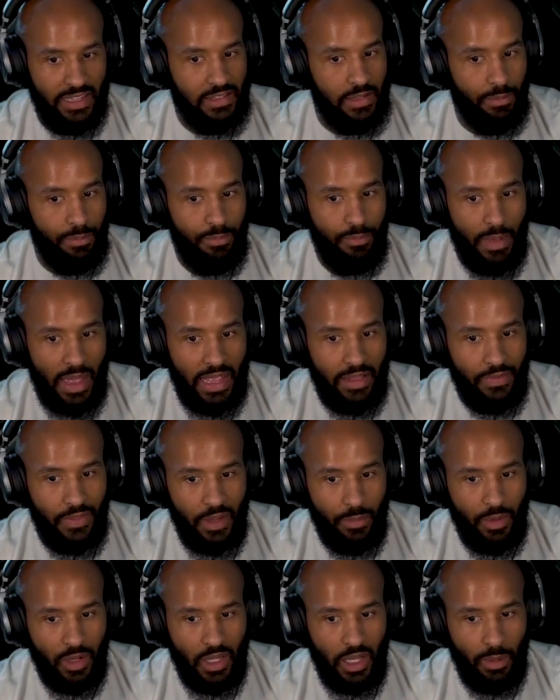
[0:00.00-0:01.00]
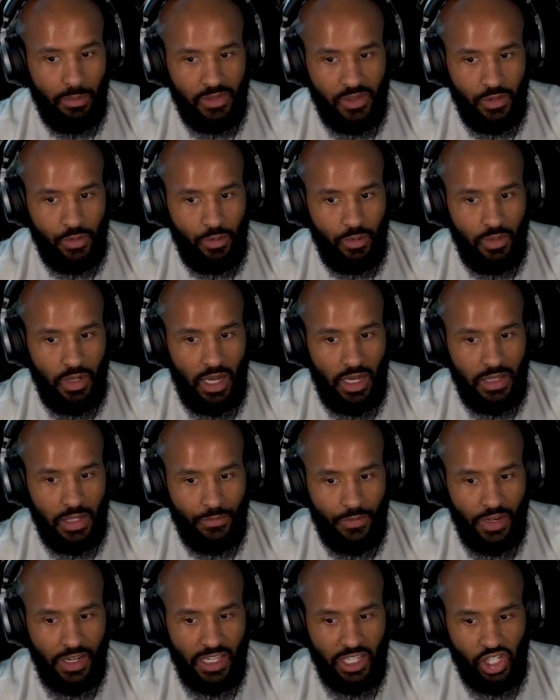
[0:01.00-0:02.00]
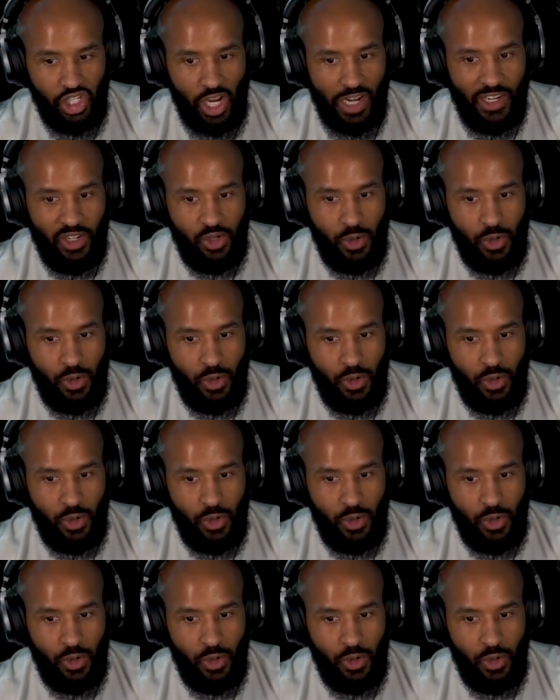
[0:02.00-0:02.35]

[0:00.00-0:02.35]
the main thing when it comes to defending a shot, is your